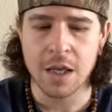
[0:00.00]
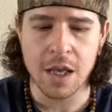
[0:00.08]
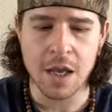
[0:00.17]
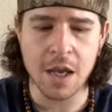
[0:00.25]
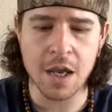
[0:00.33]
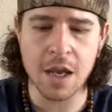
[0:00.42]

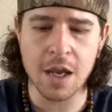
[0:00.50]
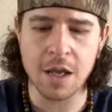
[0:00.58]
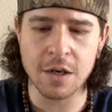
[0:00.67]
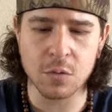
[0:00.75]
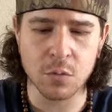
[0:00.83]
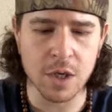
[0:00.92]

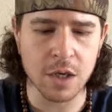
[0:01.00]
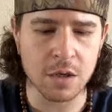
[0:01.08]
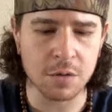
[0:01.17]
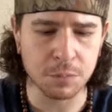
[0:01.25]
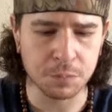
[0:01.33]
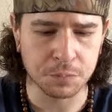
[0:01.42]
and
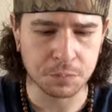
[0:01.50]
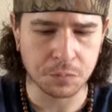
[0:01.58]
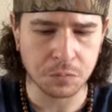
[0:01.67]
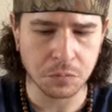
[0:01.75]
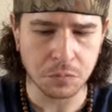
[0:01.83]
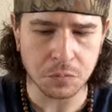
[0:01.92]
well,
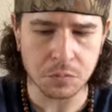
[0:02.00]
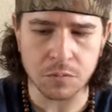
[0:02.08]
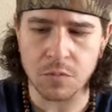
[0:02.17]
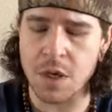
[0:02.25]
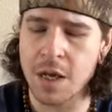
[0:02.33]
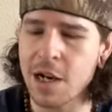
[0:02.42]

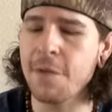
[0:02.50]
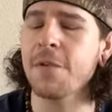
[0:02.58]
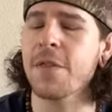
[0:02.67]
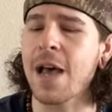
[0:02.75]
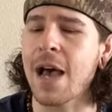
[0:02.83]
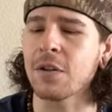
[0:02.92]
enough
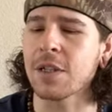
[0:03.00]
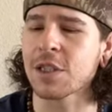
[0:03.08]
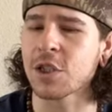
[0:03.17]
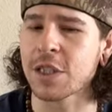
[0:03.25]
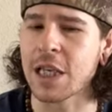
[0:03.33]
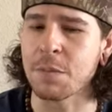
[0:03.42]
of that, let's
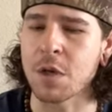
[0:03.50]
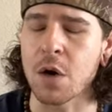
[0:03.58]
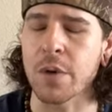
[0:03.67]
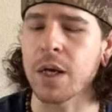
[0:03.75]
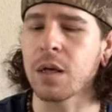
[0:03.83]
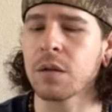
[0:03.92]
just keep
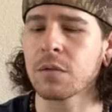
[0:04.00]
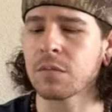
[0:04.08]
going.